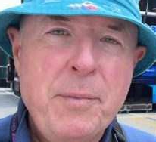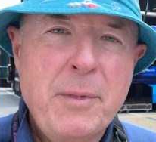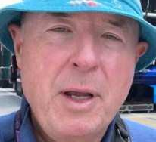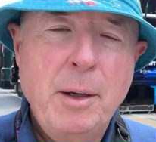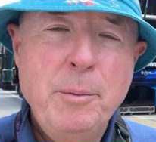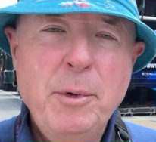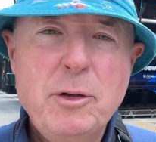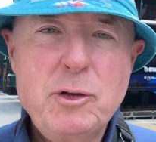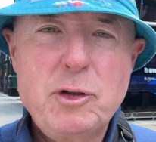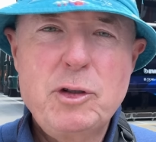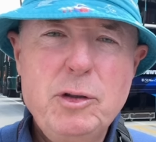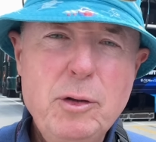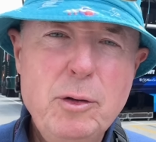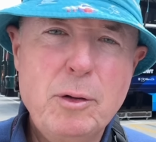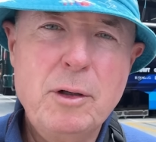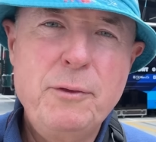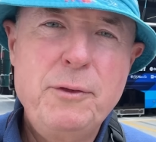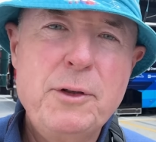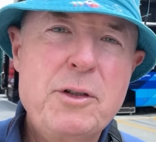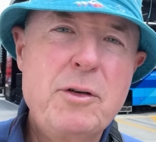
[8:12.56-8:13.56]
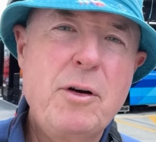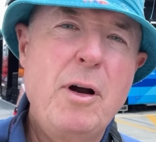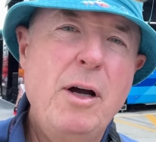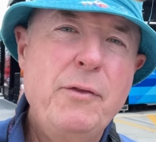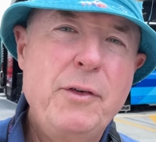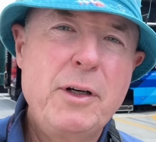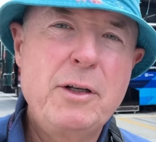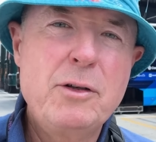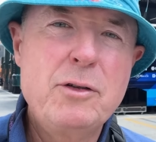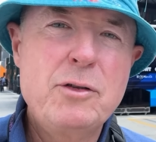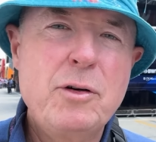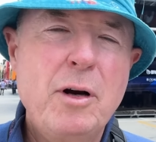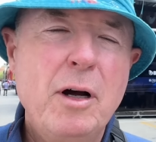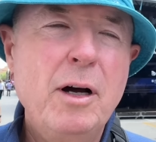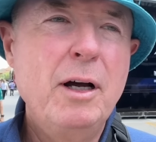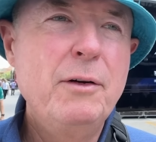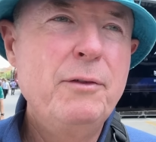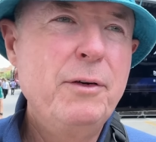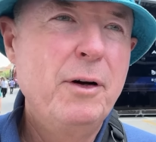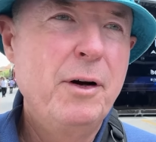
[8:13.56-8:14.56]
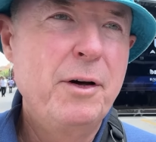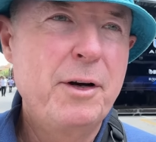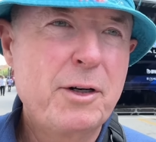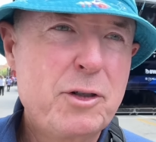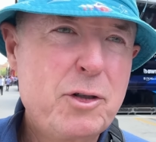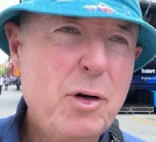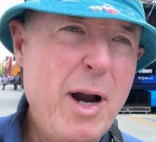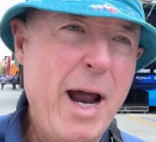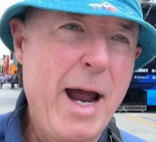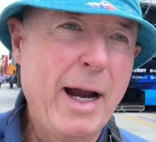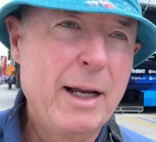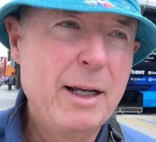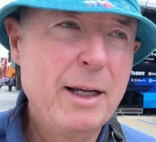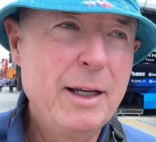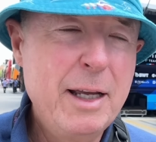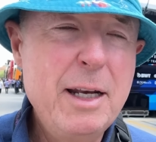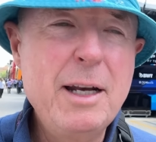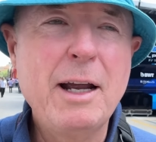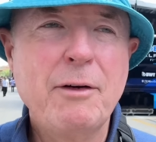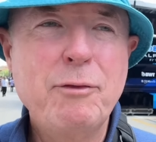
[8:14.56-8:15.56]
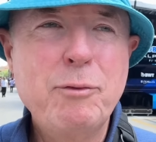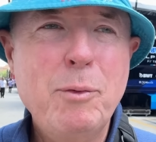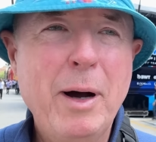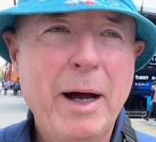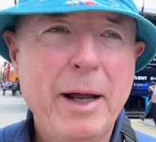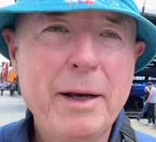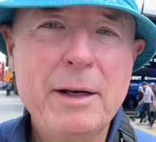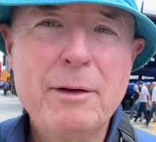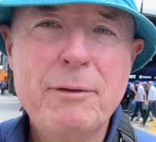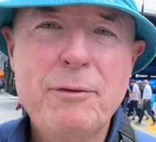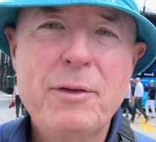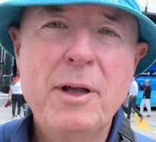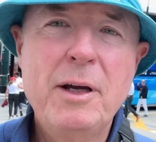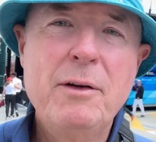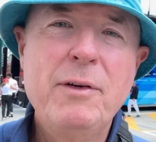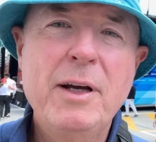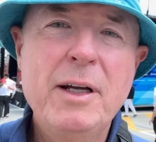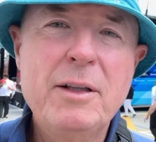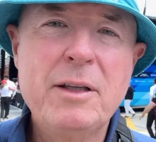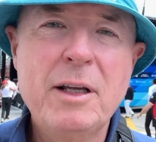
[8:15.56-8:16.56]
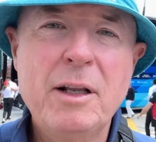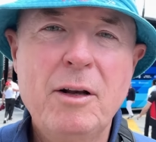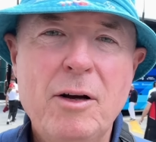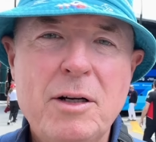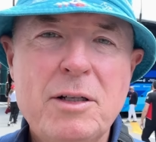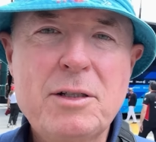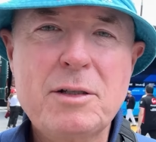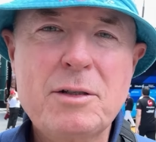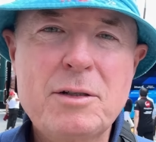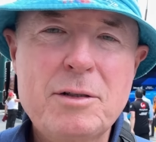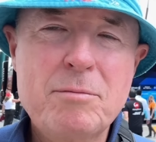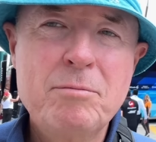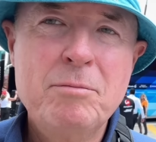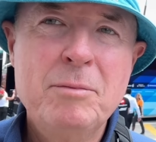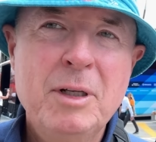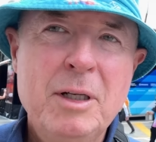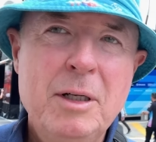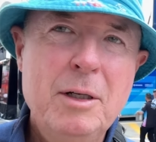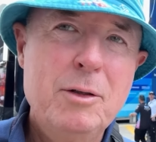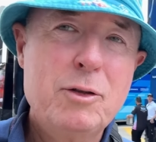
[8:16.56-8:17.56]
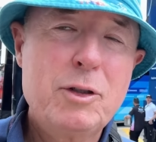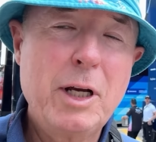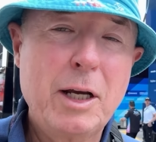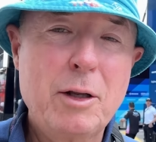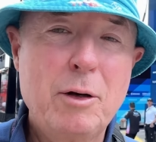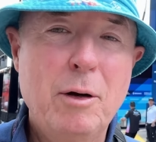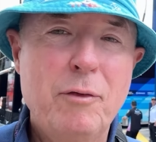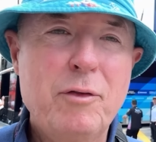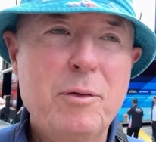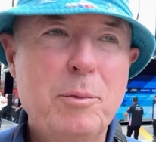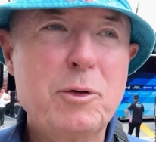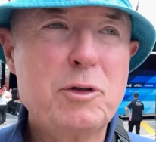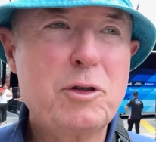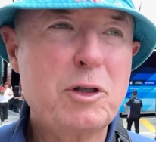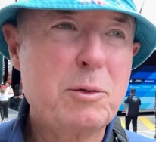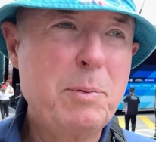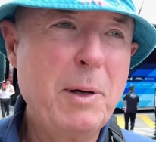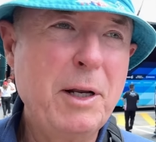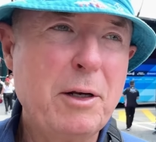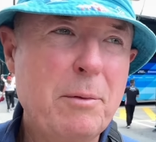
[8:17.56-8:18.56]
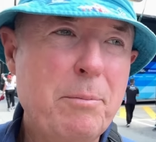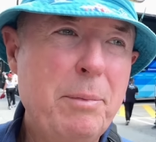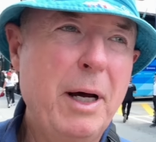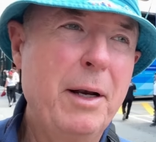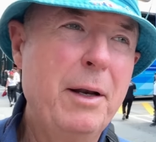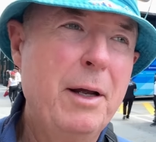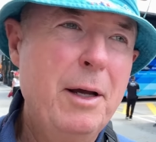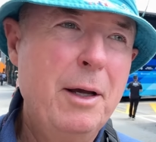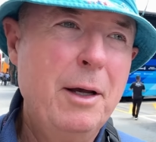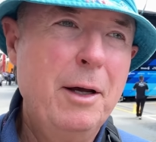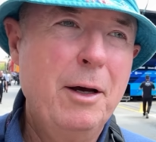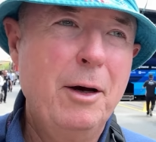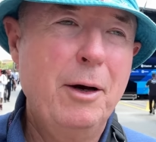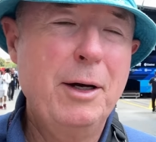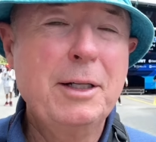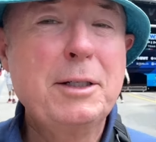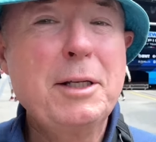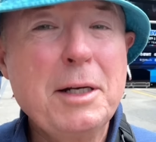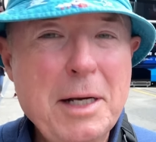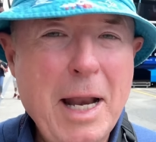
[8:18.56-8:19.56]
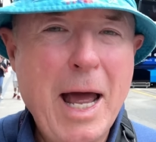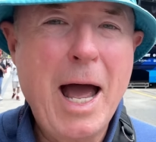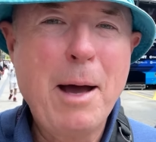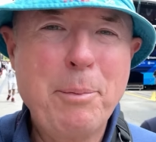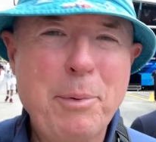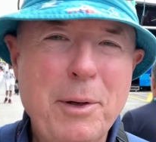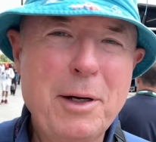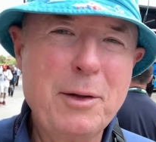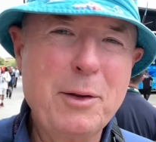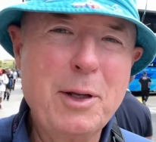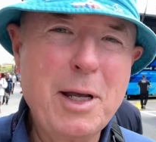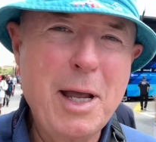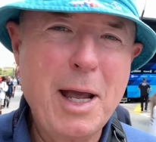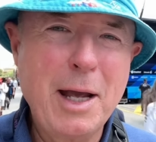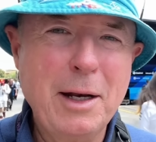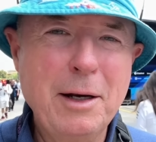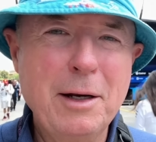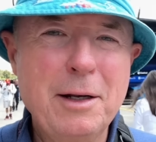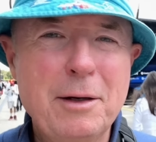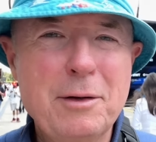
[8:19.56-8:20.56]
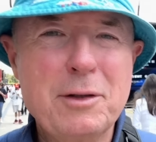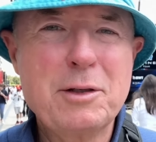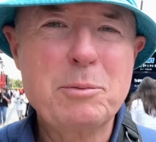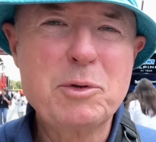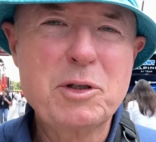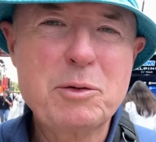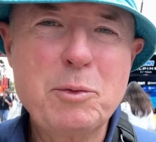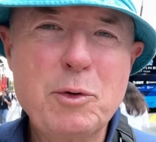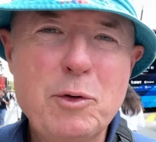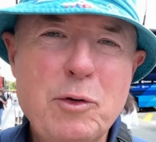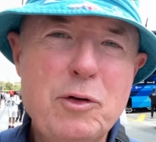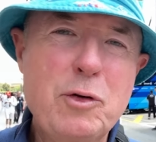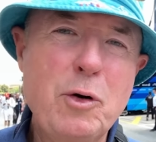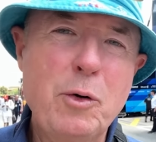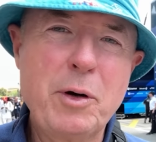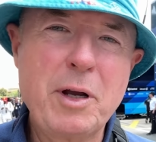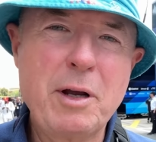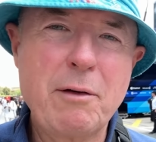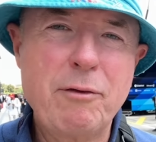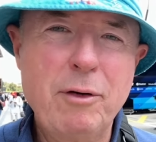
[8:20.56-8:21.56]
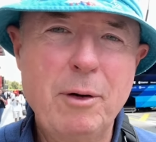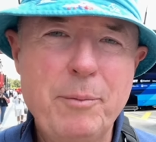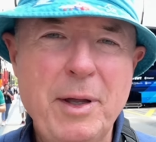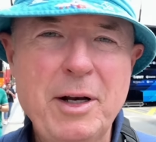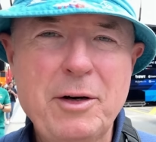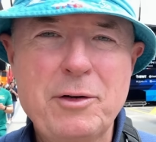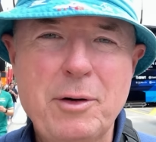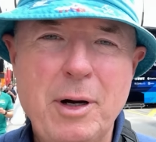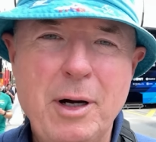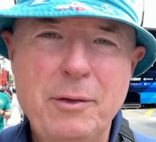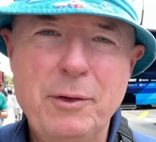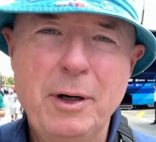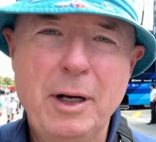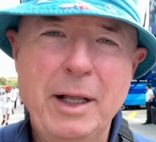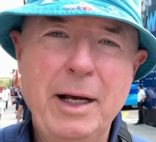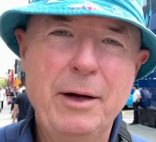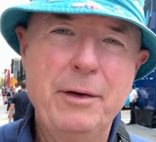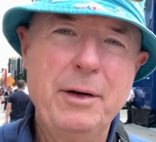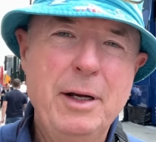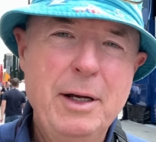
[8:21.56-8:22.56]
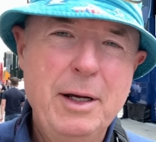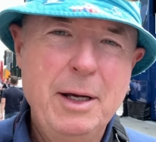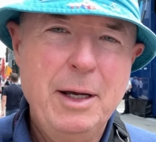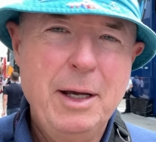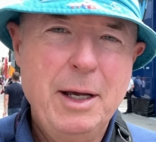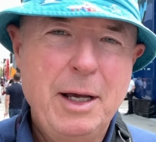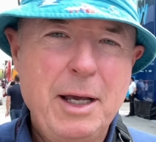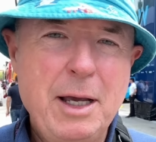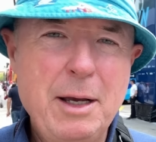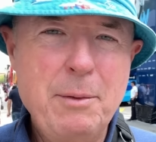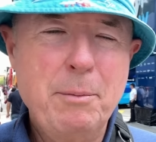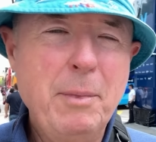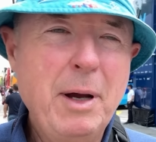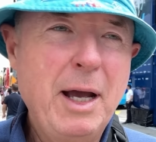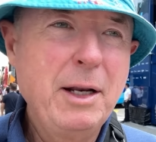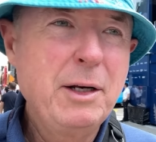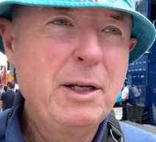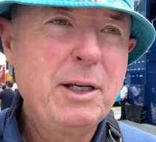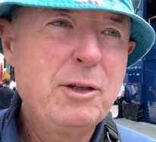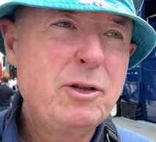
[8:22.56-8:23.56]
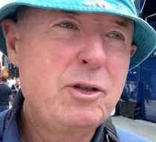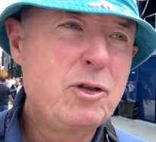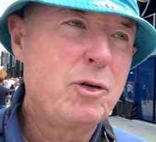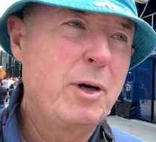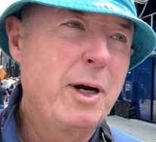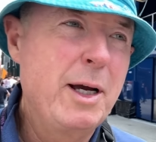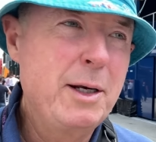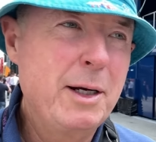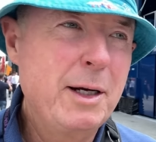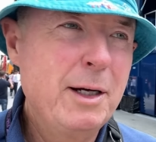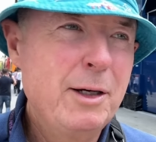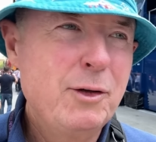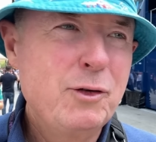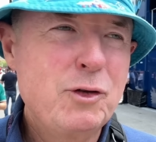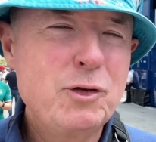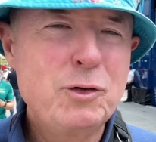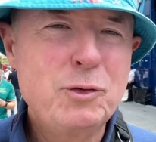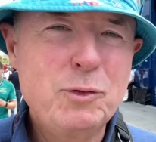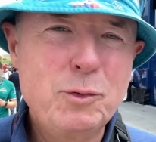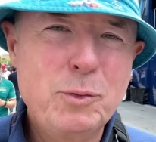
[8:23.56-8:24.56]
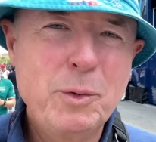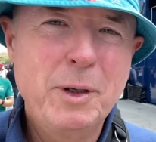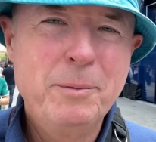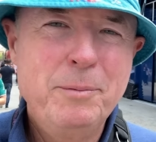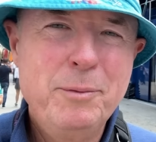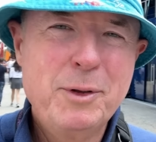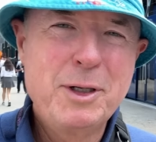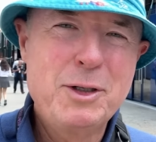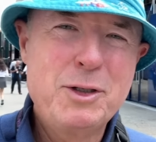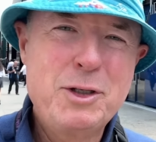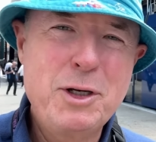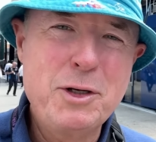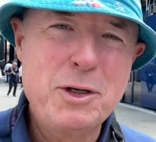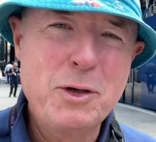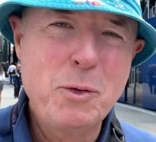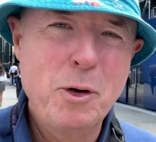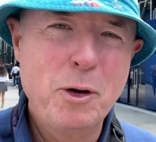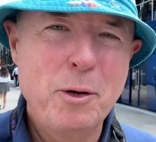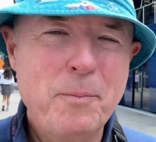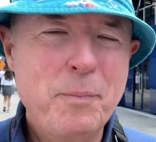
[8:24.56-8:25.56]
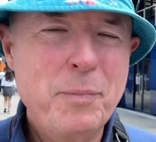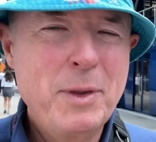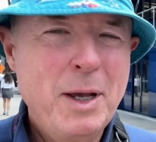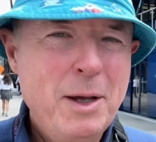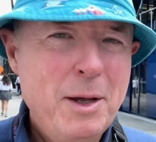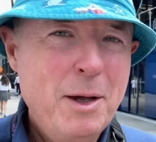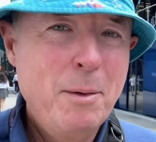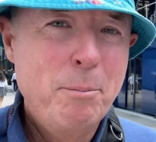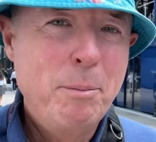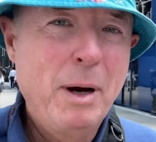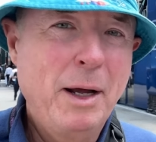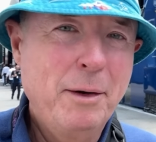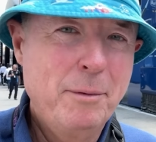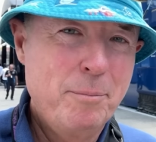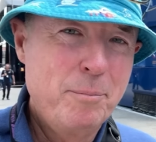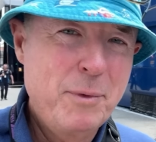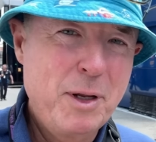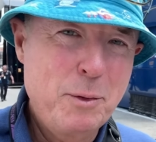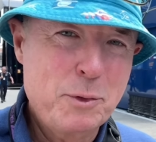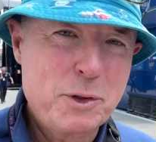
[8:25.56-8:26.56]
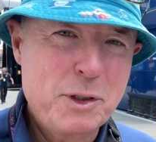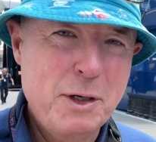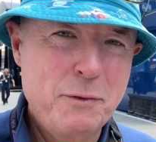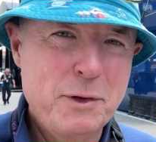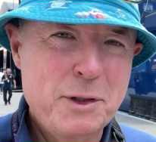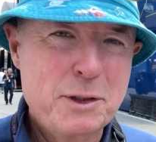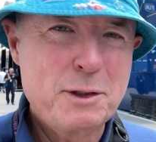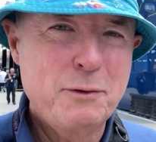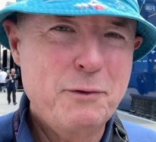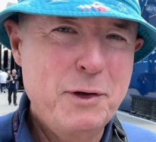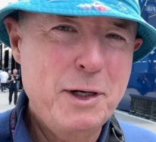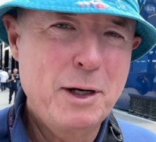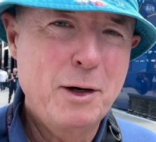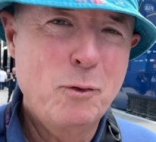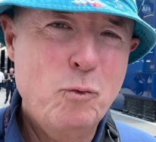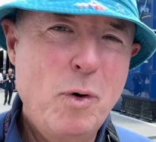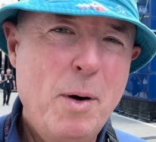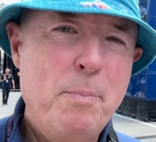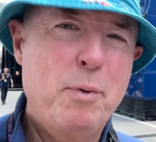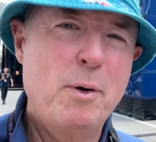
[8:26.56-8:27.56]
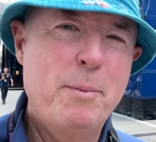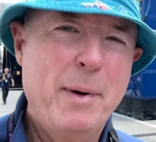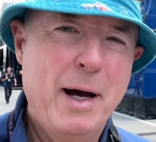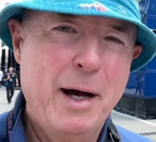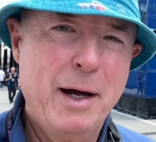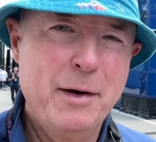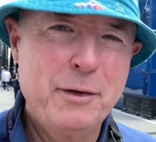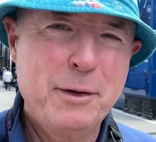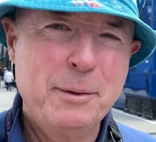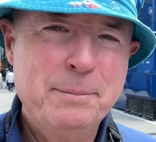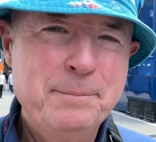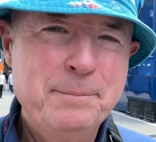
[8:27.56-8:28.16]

I'm not sure if a driver can drive on a track in F1 if they've had their licence taken off them or suspended, but it didn't happen in the end, and some smooth talking from that driver allowed him and his trainer to continue on, but he was given a severe reprimand.